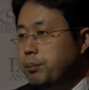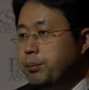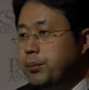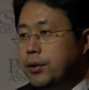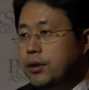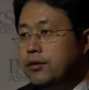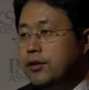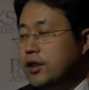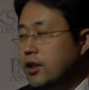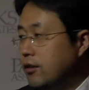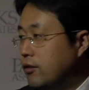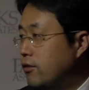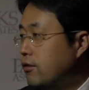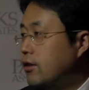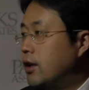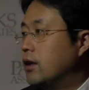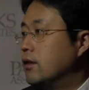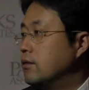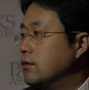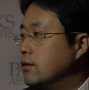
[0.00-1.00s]
pivoting
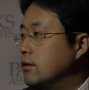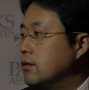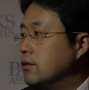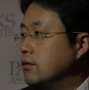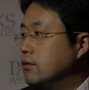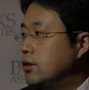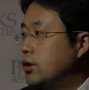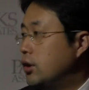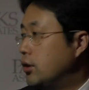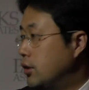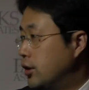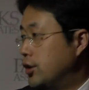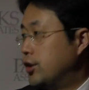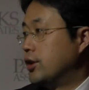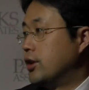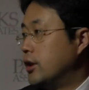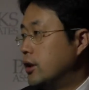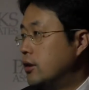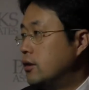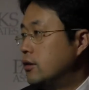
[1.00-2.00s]
from two years
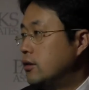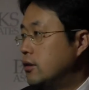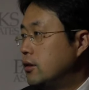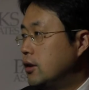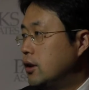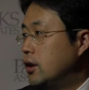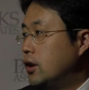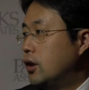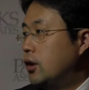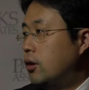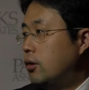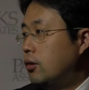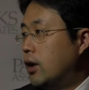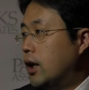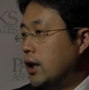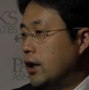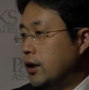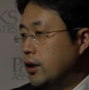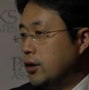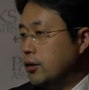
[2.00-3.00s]
ago. Okay.
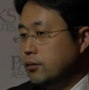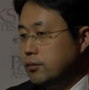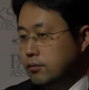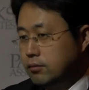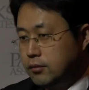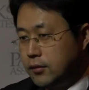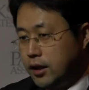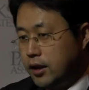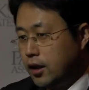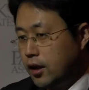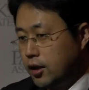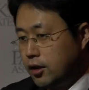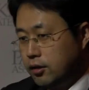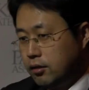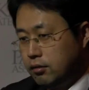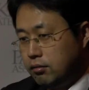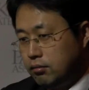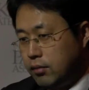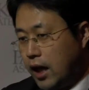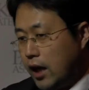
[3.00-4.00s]
Right. You know, they are
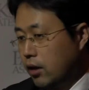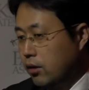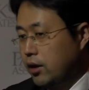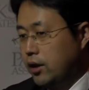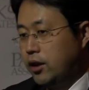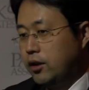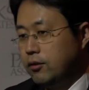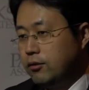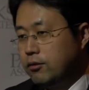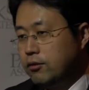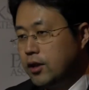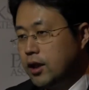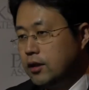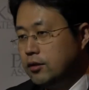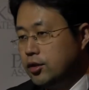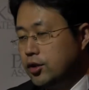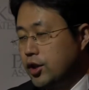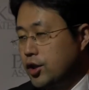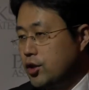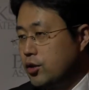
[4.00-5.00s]
migrating
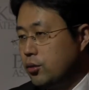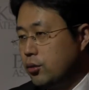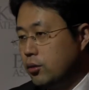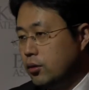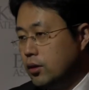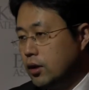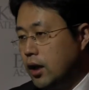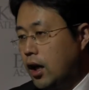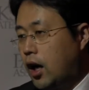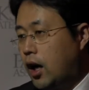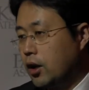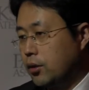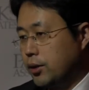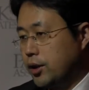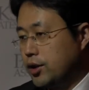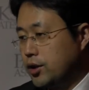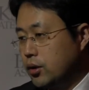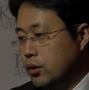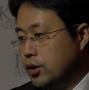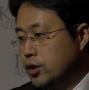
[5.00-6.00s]
from just a
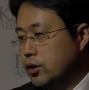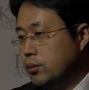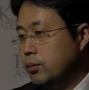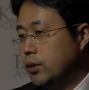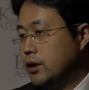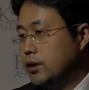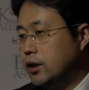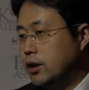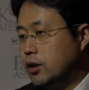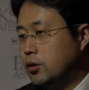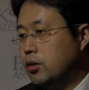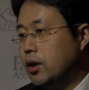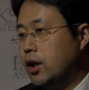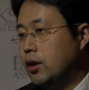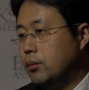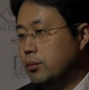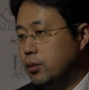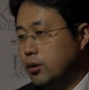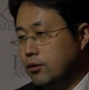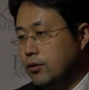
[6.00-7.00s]
hardware solution, but they're trying
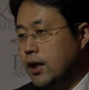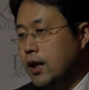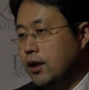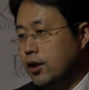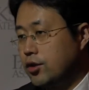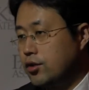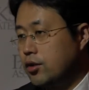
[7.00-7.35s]
to provide a